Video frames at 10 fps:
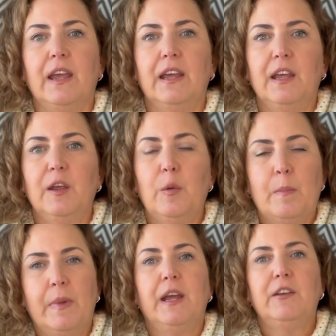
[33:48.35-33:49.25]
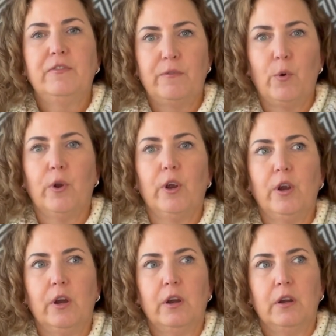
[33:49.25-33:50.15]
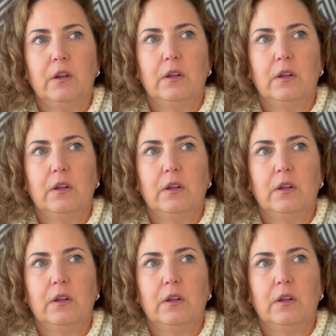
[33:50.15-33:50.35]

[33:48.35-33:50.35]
a made for